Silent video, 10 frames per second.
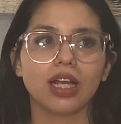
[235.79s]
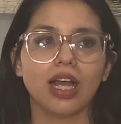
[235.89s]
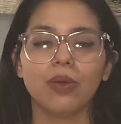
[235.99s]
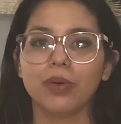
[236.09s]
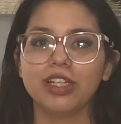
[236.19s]

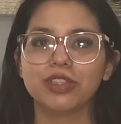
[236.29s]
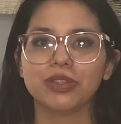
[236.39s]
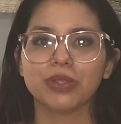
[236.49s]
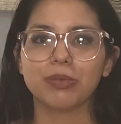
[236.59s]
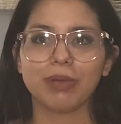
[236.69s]
I wanted to
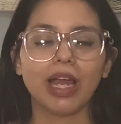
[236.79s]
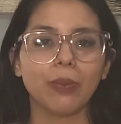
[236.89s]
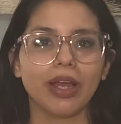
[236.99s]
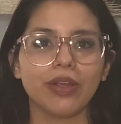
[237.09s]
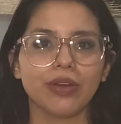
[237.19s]
do it my
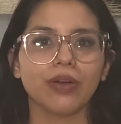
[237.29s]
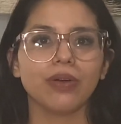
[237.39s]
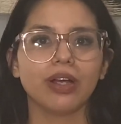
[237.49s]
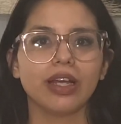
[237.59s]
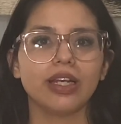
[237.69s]
way,
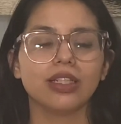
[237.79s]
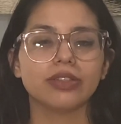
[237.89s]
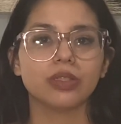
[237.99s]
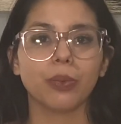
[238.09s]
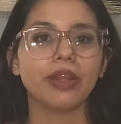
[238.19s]
and
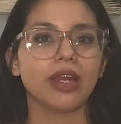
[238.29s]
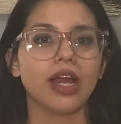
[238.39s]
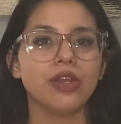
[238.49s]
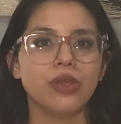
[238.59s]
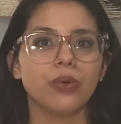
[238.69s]
the way that I
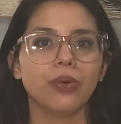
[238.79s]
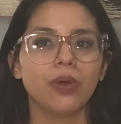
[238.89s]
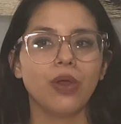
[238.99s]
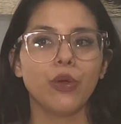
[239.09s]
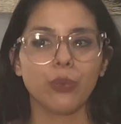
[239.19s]
knew
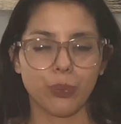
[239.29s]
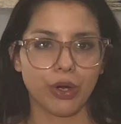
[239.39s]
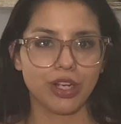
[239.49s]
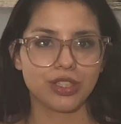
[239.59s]
worked